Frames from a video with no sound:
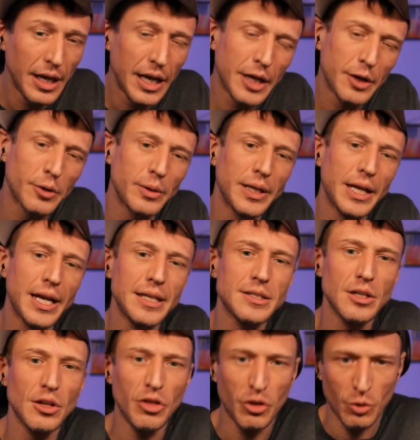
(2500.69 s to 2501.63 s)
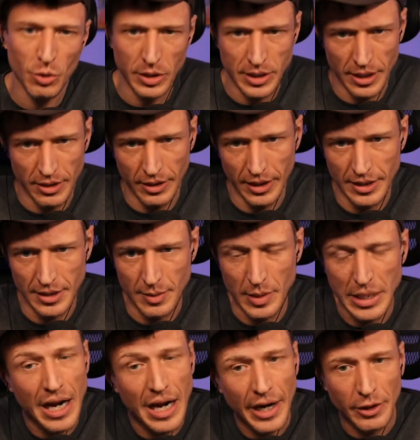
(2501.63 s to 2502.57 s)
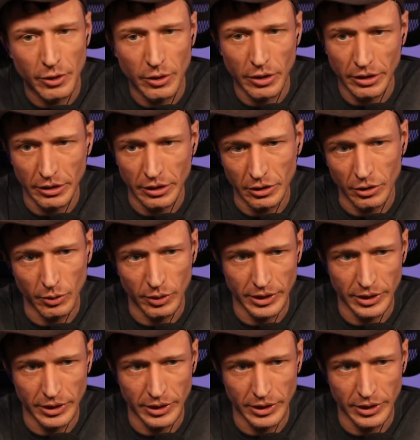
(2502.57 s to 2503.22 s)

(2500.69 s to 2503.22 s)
It creates authoritarianism and hierarchical